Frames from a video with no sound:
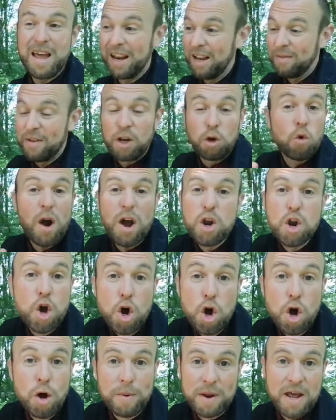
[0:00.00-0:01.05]
I live in quite an
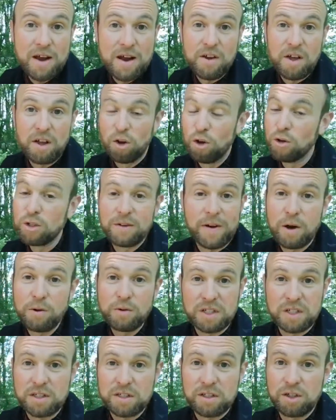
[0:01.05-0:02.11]
urban area, loads of
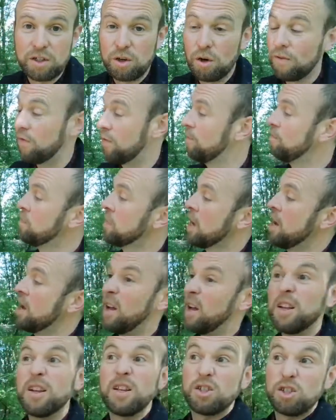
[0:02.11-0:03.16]
houses and stuff.
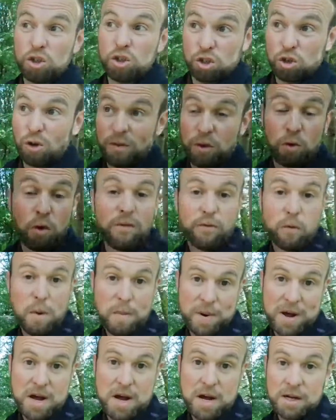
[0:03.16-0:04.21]
It's just over the road from a
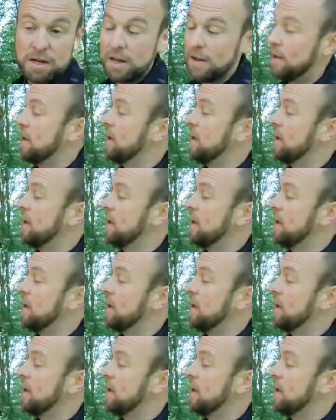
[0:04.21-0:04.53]
park.